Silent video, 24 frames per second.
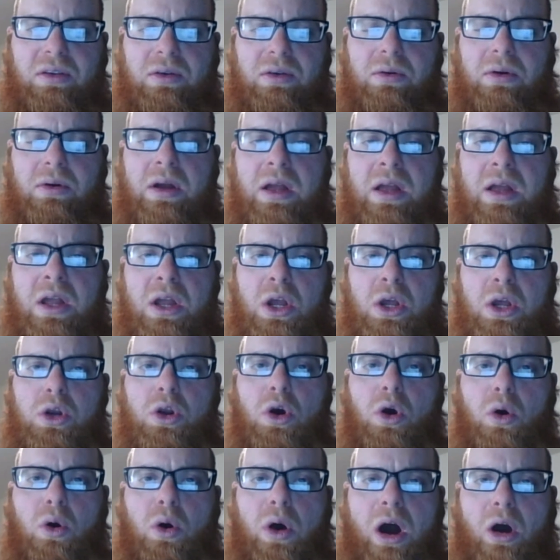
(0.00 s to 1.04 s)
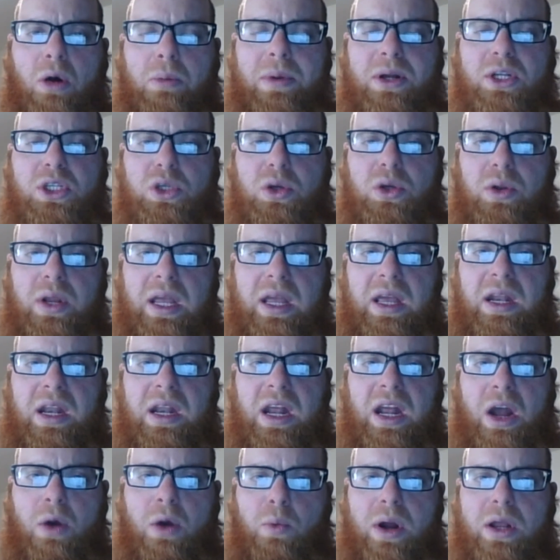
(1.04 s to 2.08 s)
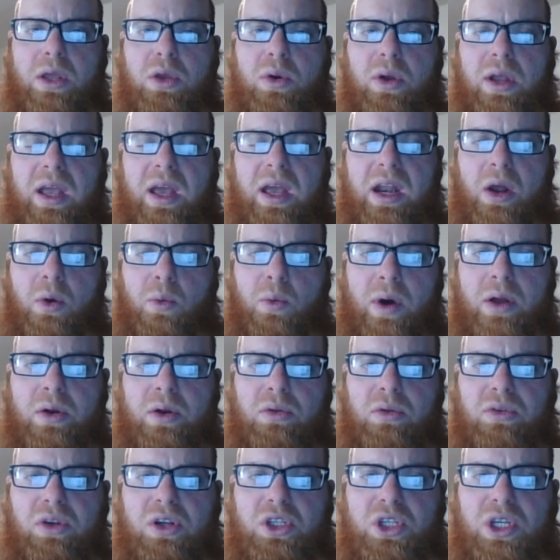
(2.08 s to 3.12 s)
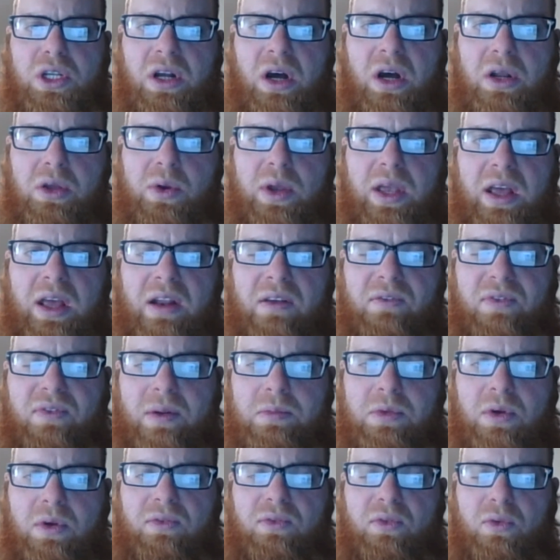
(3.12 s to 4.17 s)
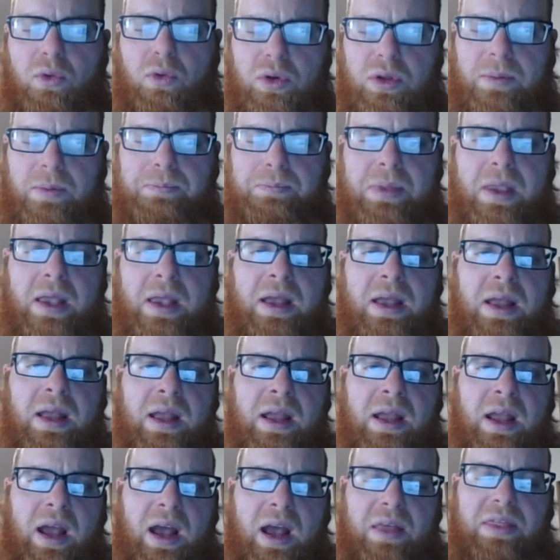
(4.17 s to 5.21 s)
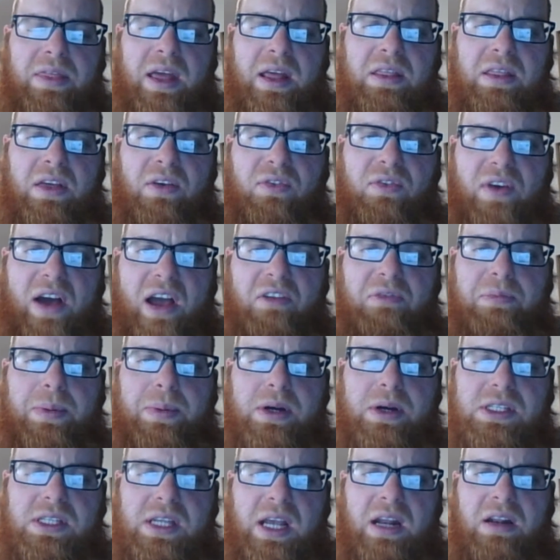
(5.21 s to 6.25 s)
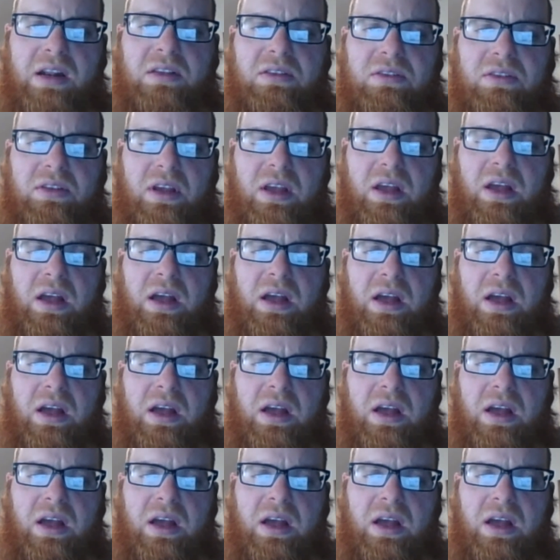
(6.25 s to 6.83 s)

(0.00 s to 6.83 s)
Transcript: to know how much you're eating and what you're getting what nutrition are you getting from your food and then the 5%